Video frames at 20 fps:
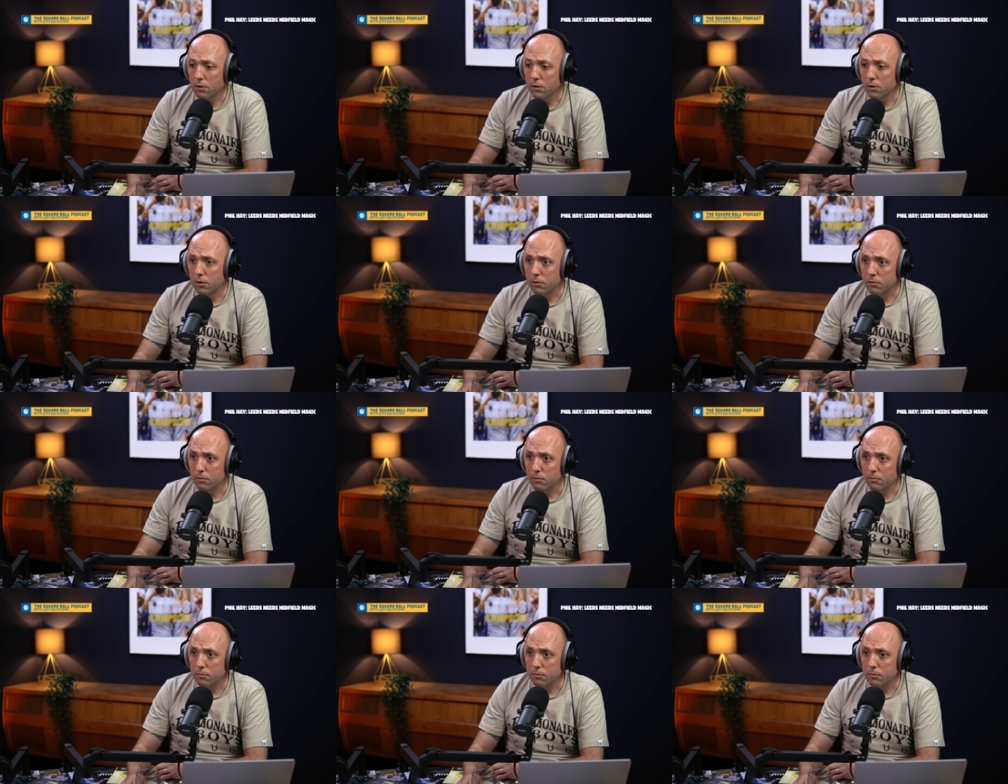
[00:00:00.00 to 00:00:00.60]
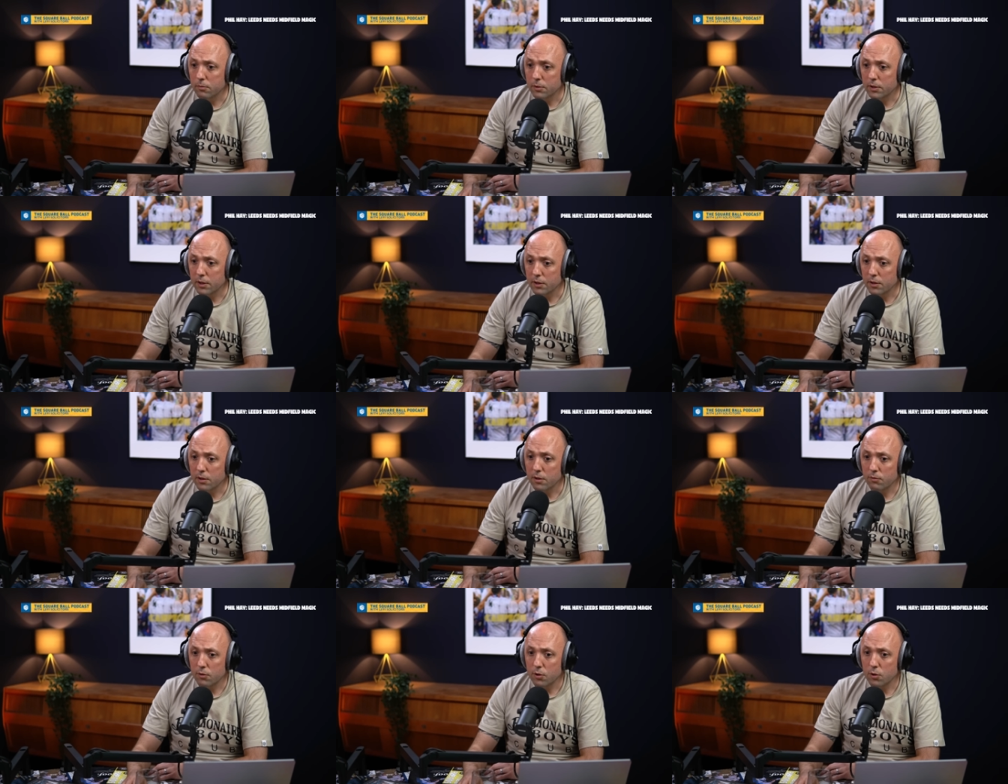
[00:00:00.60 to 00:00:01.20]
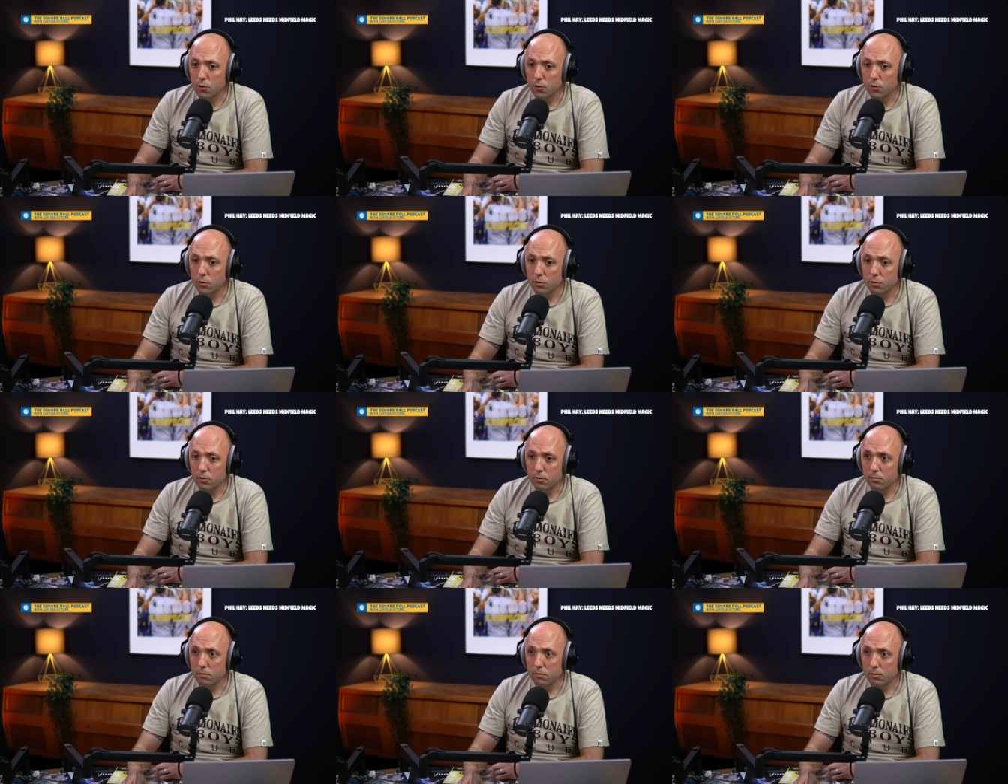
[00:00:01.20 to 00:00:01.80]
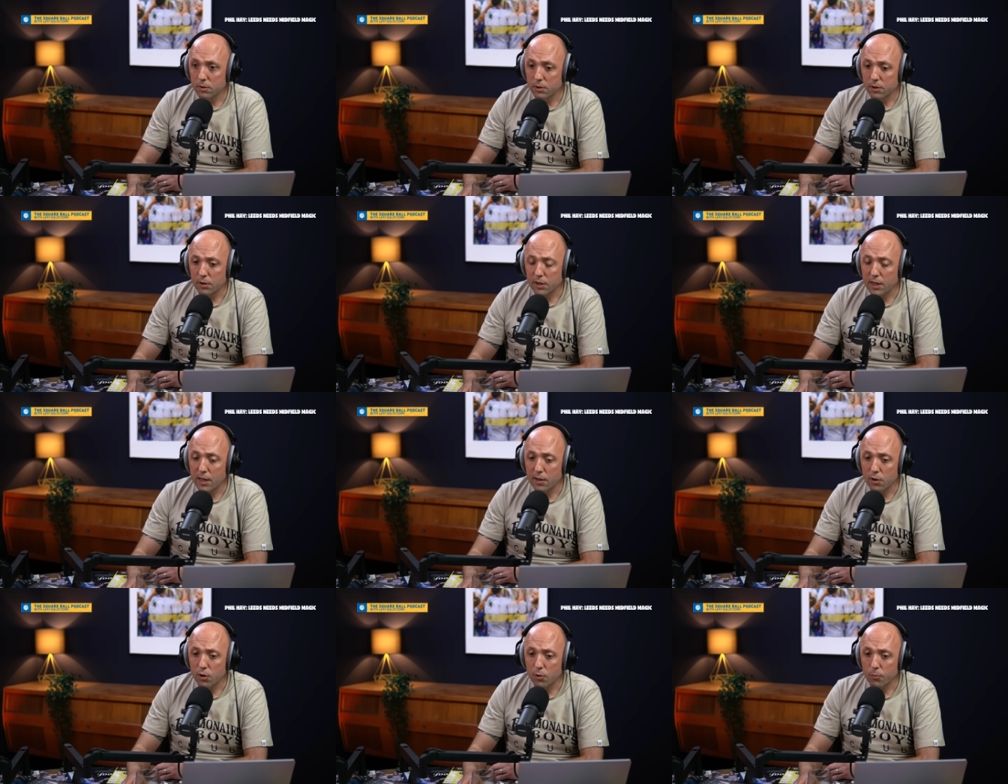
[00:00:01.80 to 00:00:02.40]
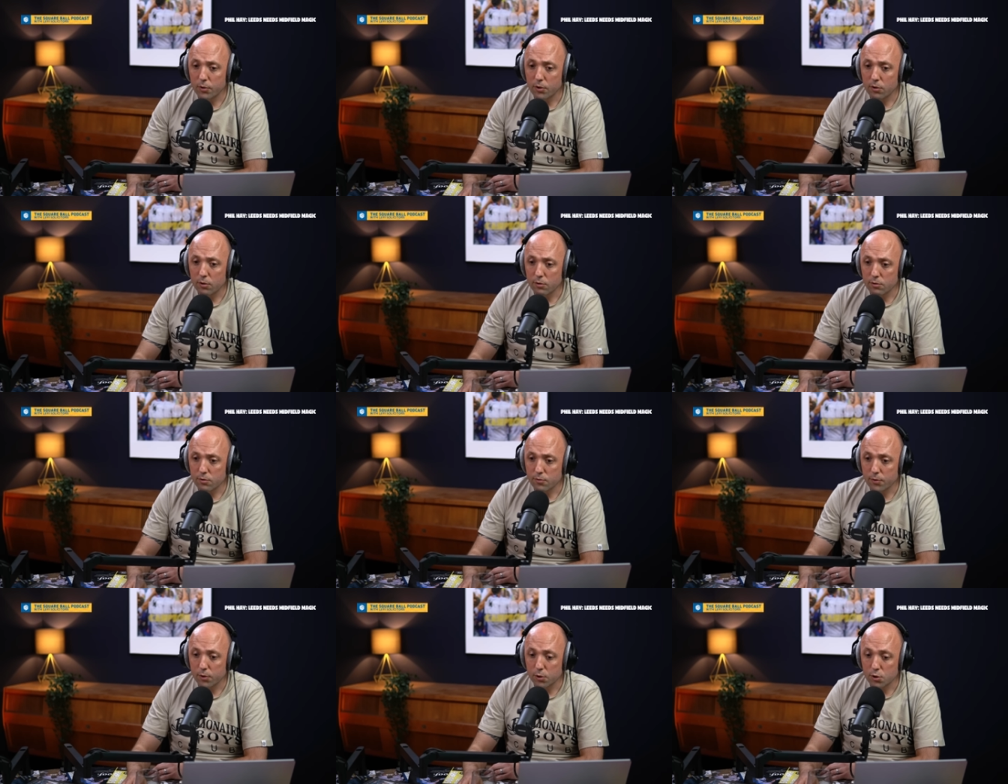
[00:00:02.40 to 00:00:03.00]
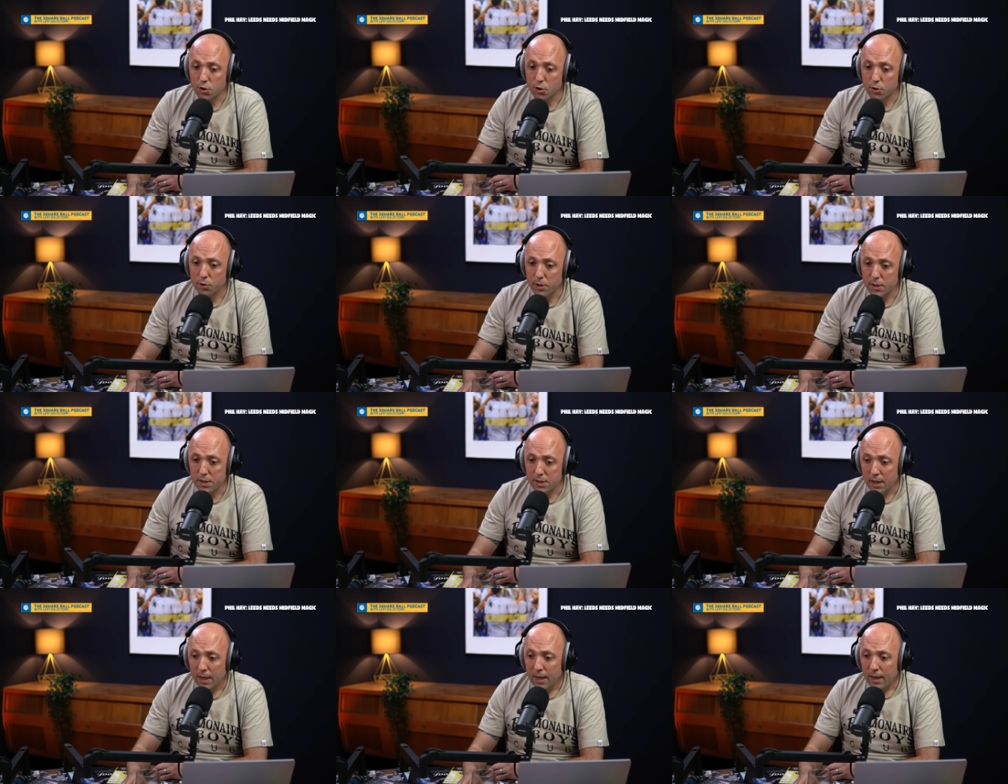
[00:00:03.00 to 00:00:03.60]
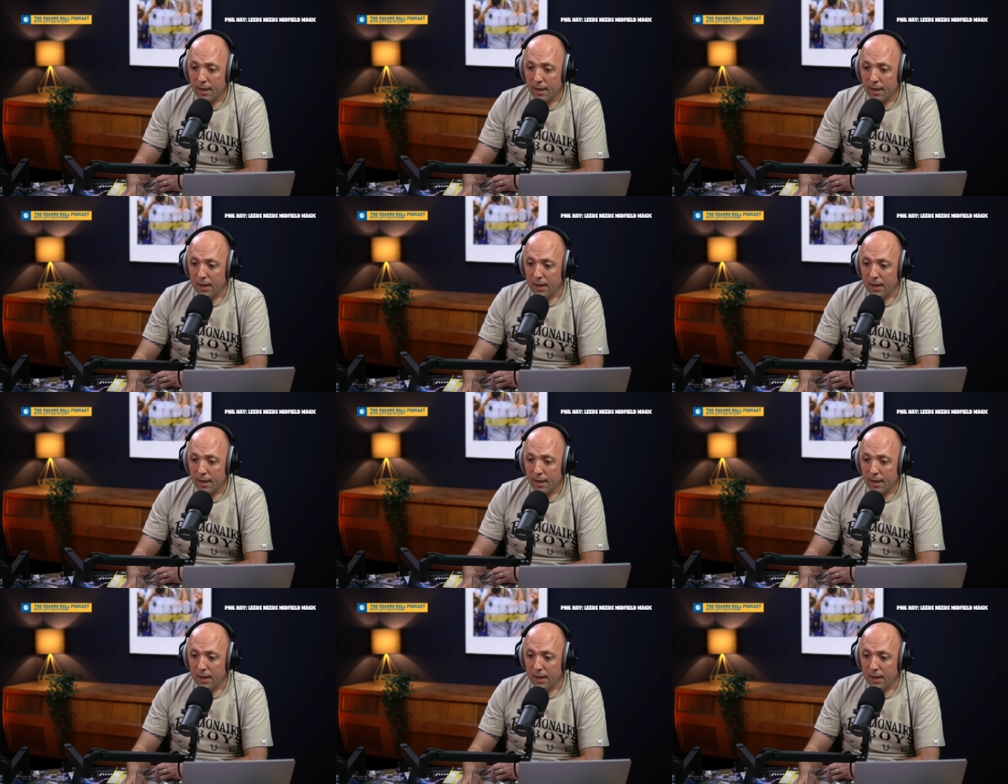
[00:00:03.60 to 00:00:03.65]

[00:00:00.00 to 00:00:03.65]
we're going to give you a go, we're going to carry on with you as first choice,